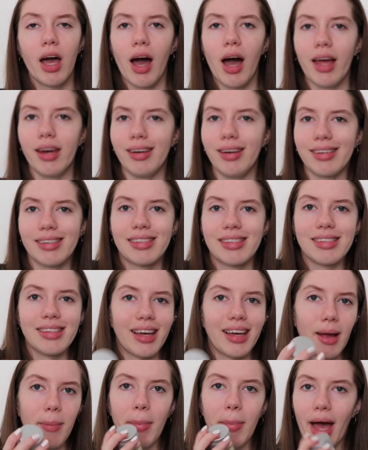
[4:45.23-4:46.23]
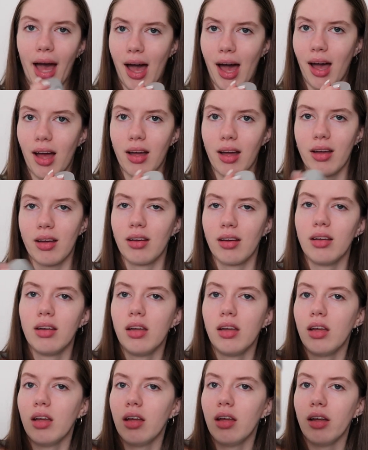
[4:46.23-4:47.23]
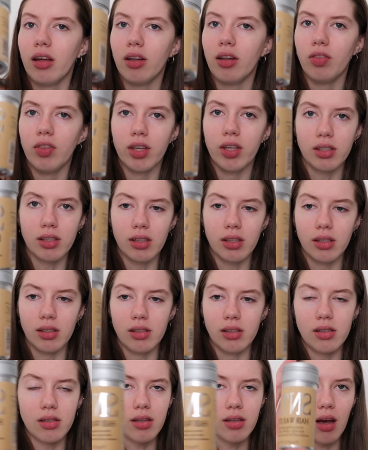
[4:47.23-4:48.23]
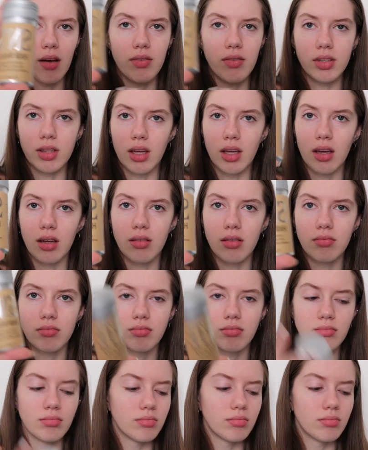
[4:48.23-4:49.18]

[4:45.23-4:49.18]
I need a slick back. This is everything.